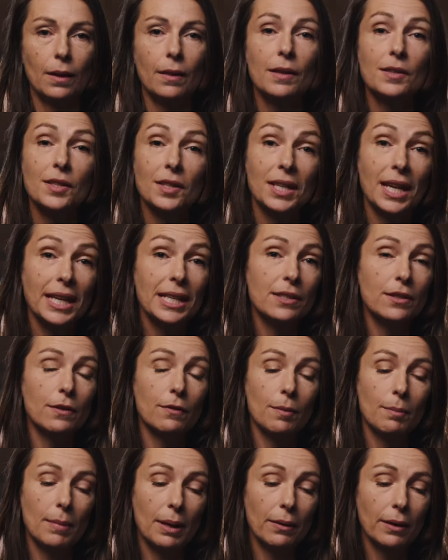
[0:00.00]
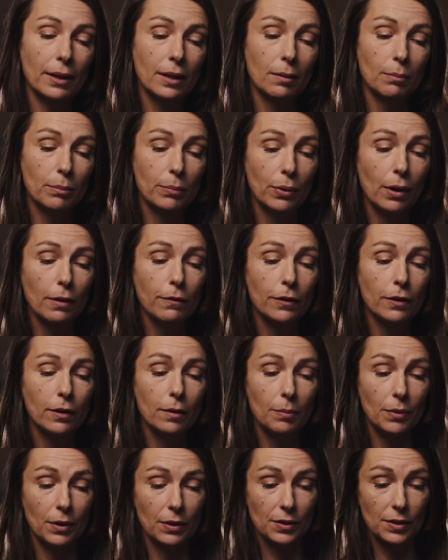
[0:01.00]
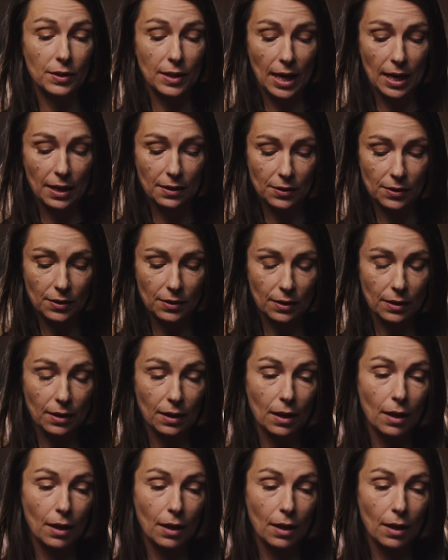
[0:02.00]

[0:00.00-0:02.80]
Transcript: There's a Native American proverb that says,